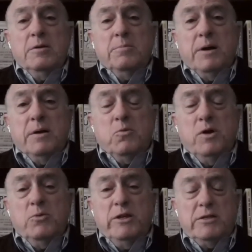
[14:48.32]
But
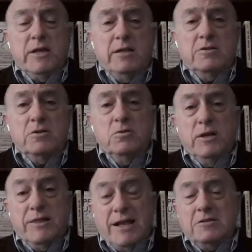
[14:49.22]
when we said to,
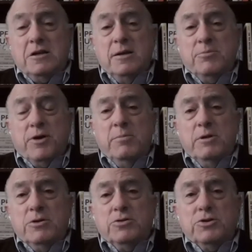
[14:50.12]
at that time, Prime
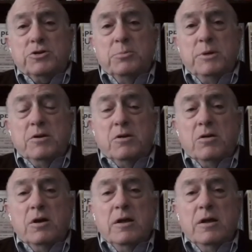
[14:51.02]
Minister Shamir,